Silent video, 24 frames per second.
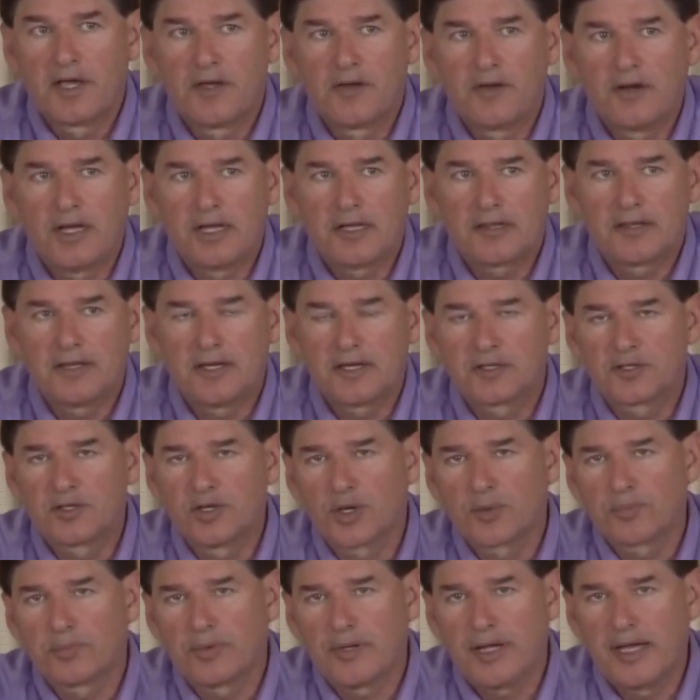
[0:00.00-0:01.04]
A unique thing
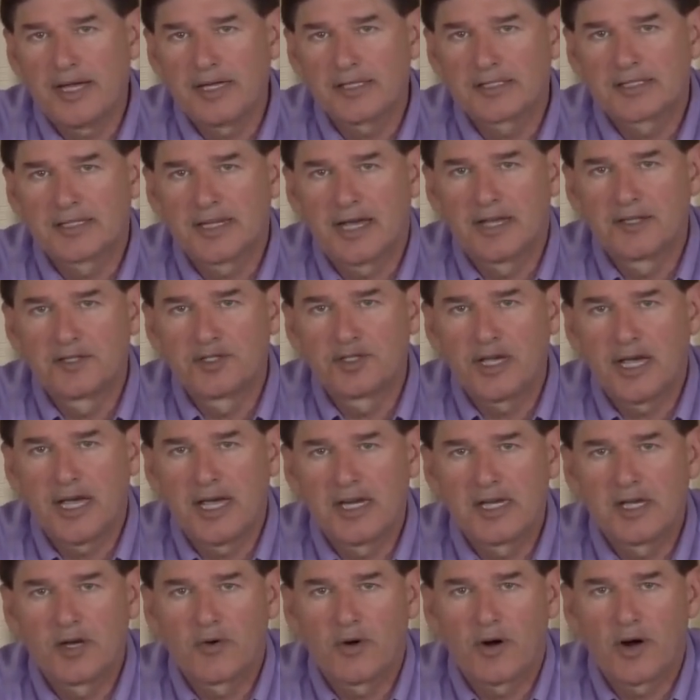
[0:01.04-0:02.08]
took place on
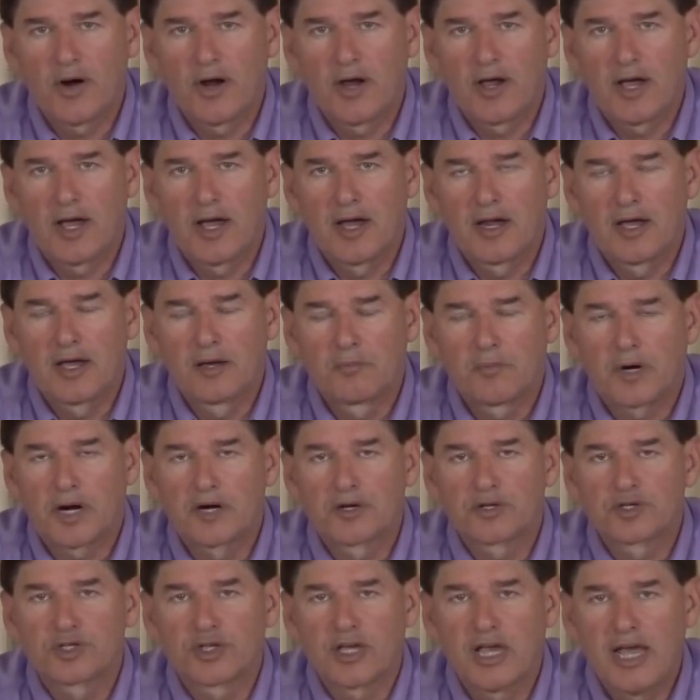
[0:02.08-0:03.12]
January, uh, on
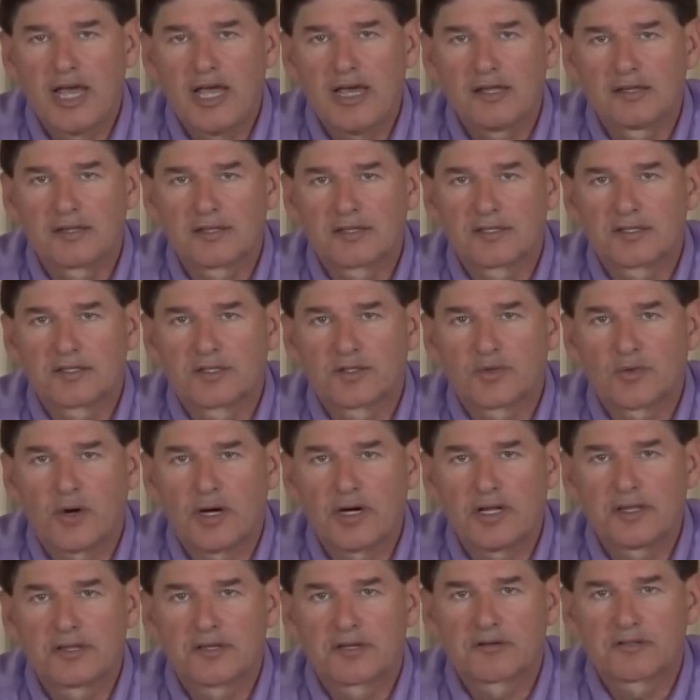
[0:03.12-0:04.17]
March 8th,
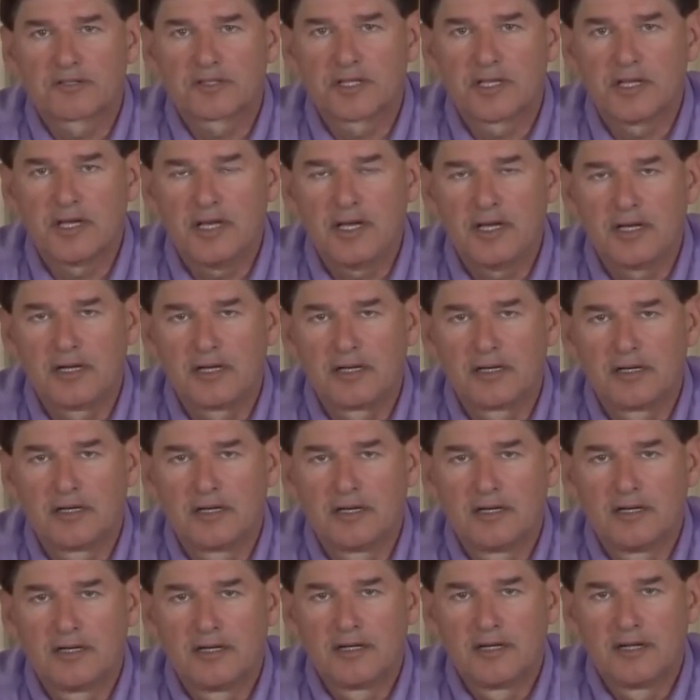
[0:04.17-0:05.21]
2013
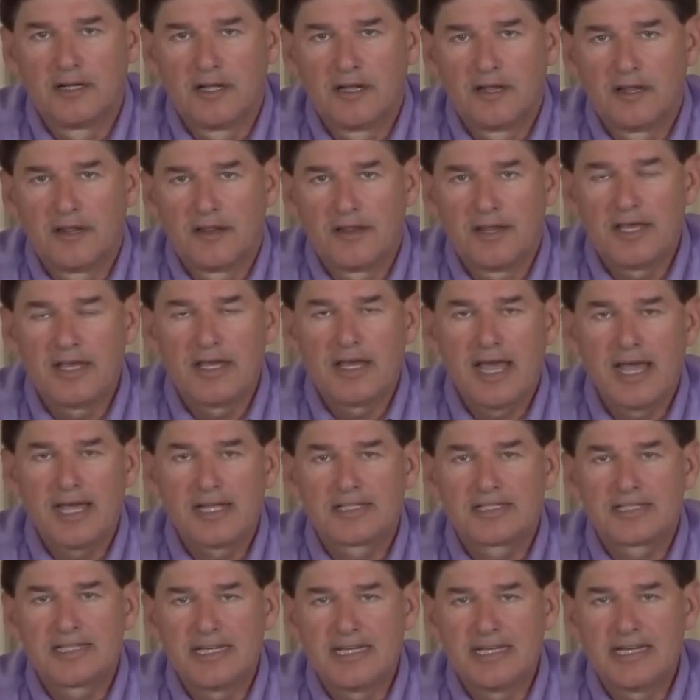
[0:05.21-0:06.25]
the
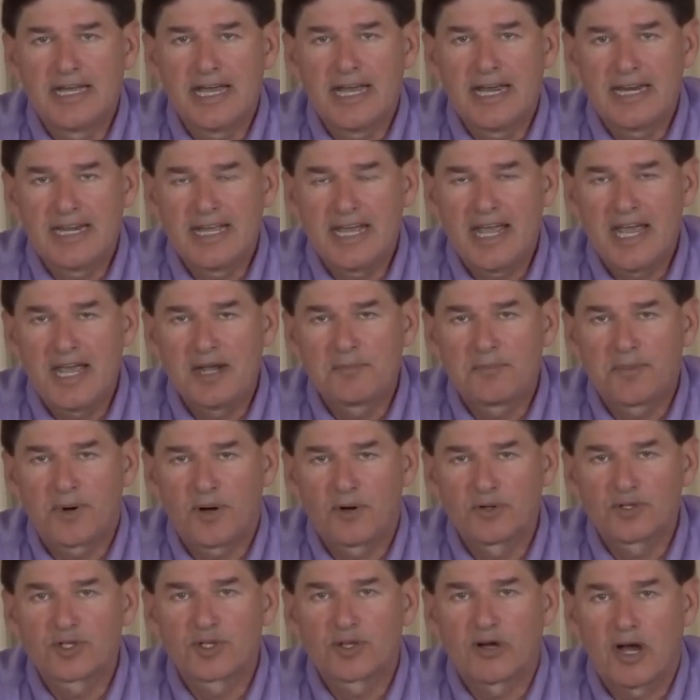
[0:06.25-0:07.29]
1888
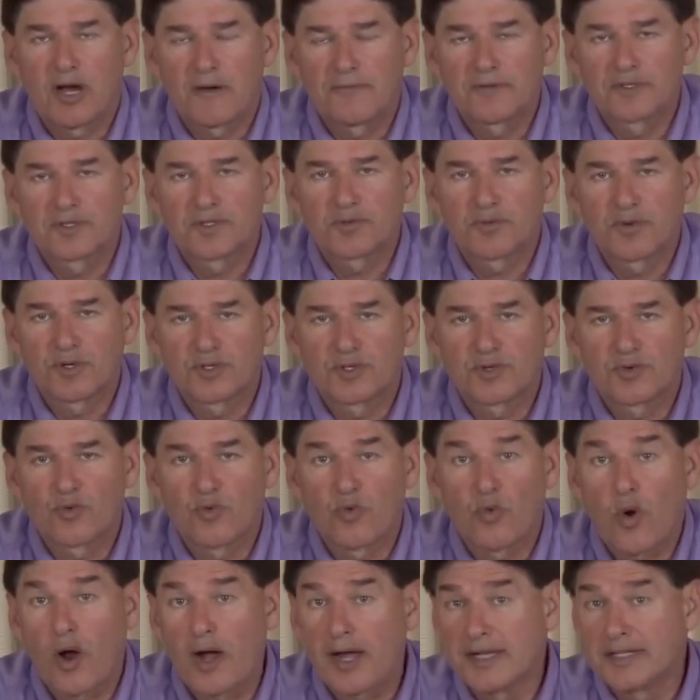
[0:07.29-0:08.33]
post office, which
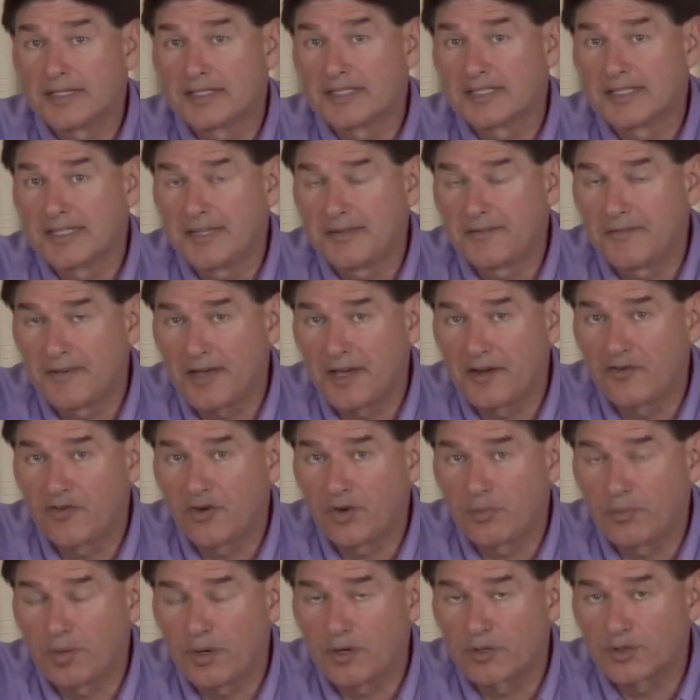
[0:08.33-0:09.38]
was the
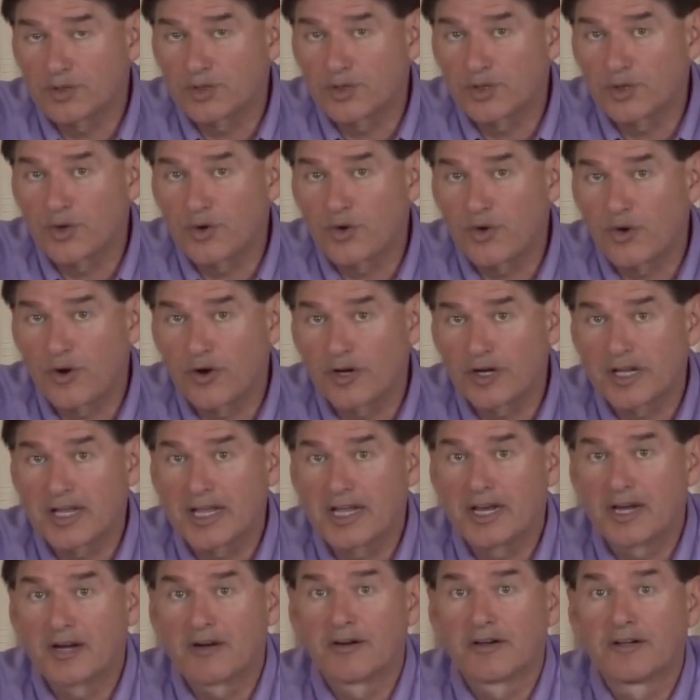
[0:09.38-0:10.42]
federal postal court
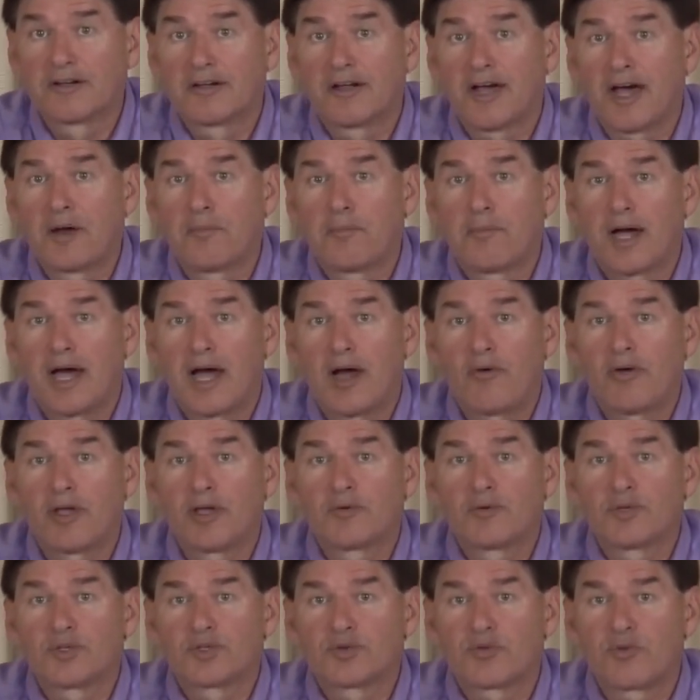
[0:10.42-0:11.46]
here in, on
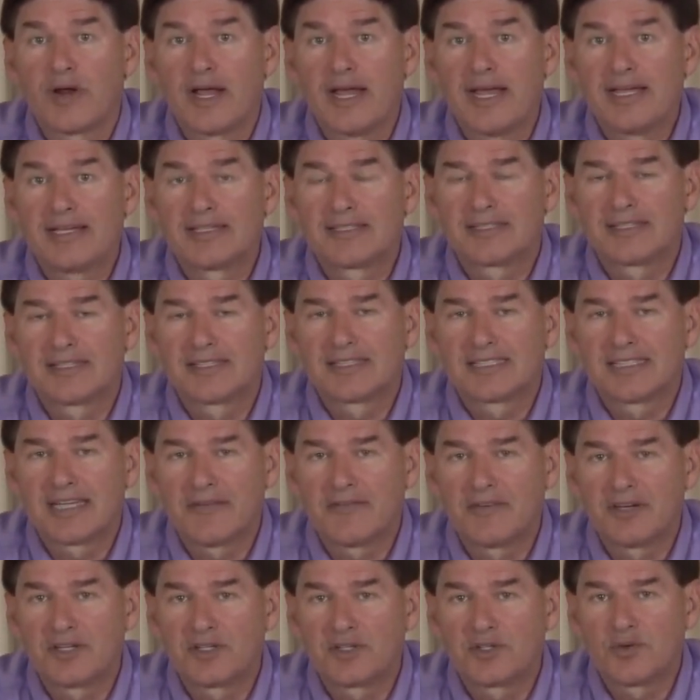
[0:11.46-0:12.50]
Maui, was razed in
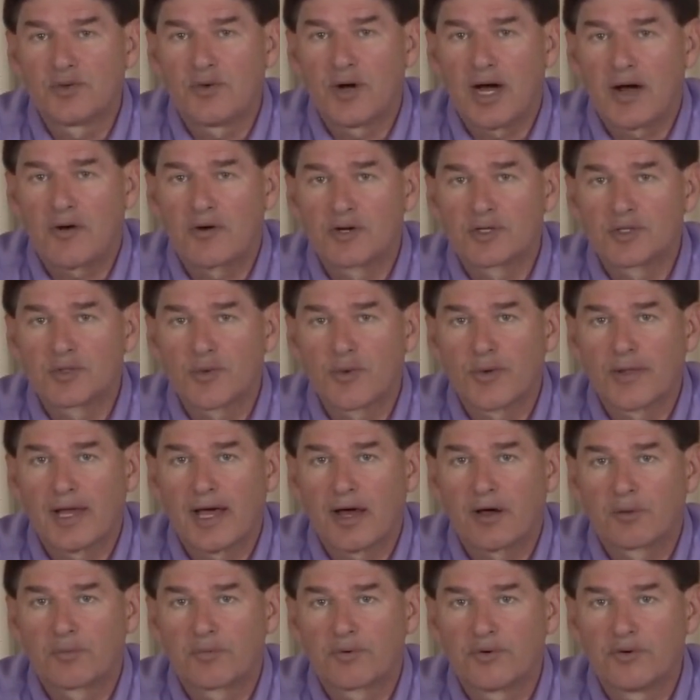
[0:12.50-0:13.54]
72 hours
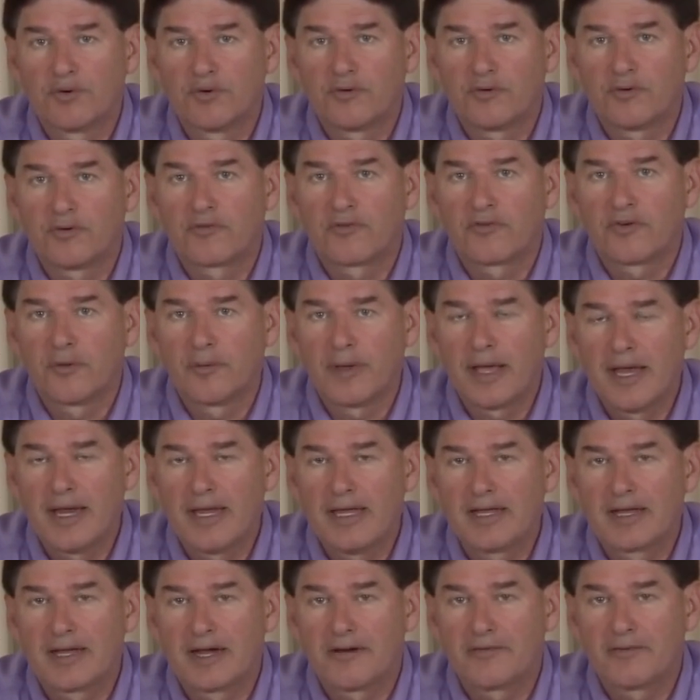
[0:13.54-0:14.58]
without approval from
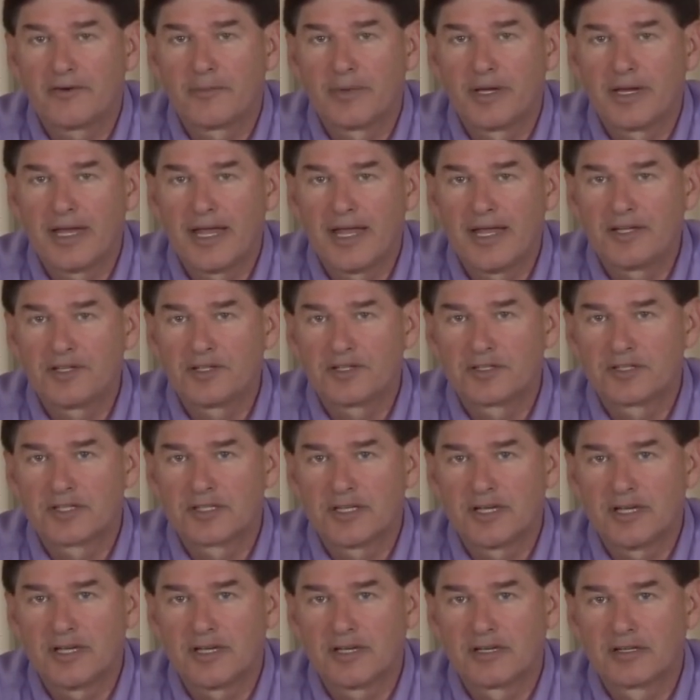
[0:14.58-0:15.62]
any government
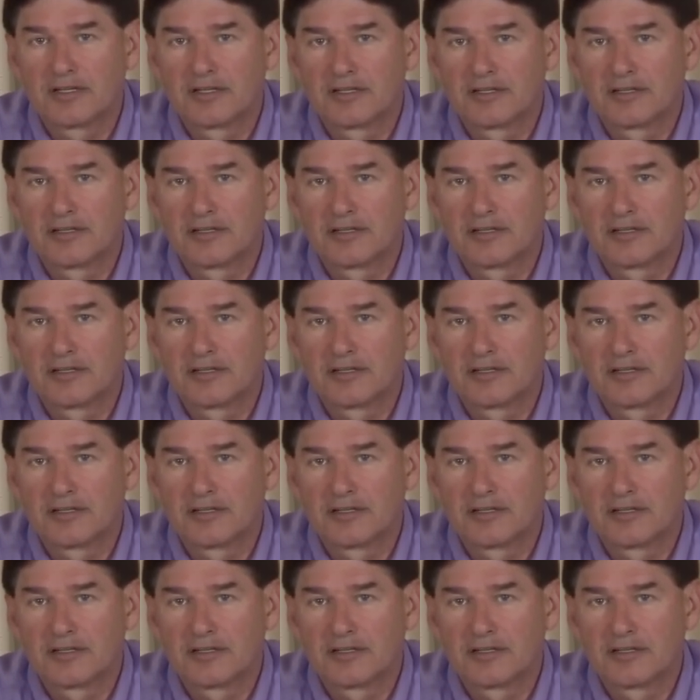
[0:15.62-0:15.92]
agency.